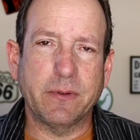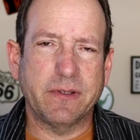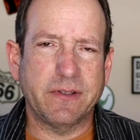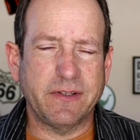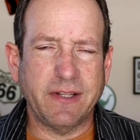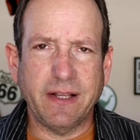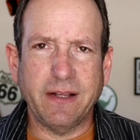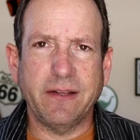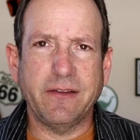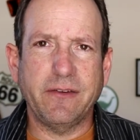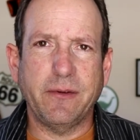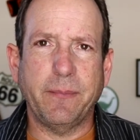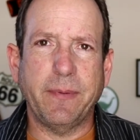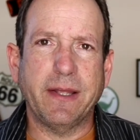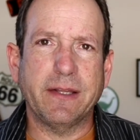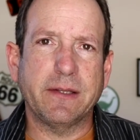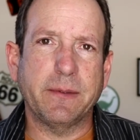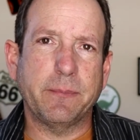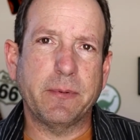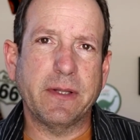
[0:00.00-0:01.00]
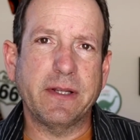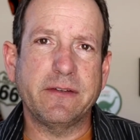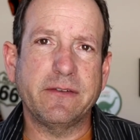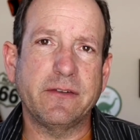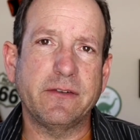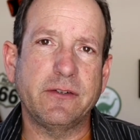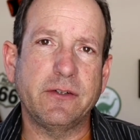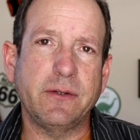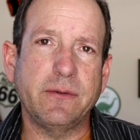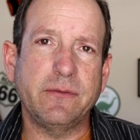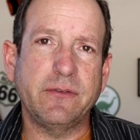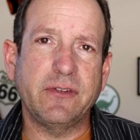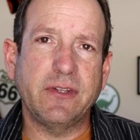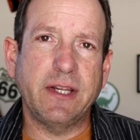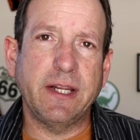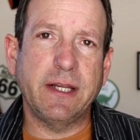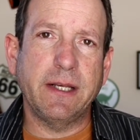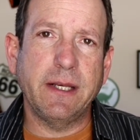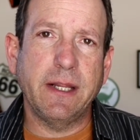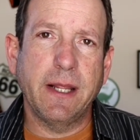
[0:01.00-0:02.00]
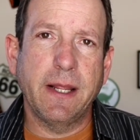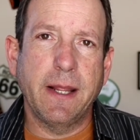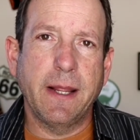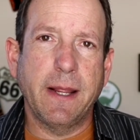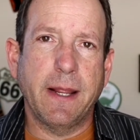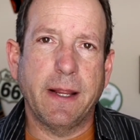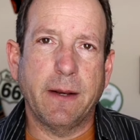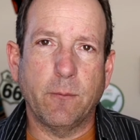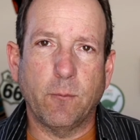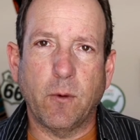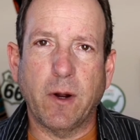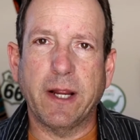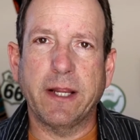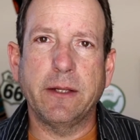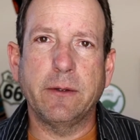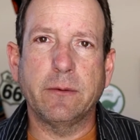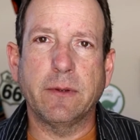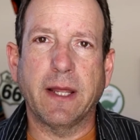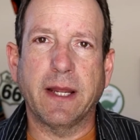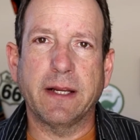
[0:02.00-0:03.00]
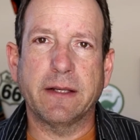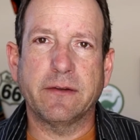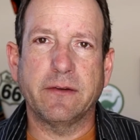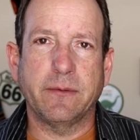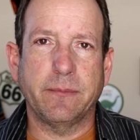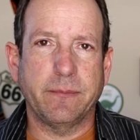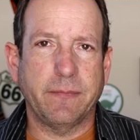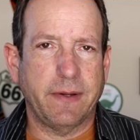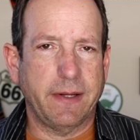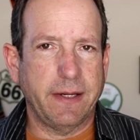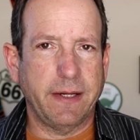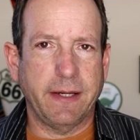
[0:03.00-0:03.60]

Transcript: And tell us about the places you've seen and why you liked them,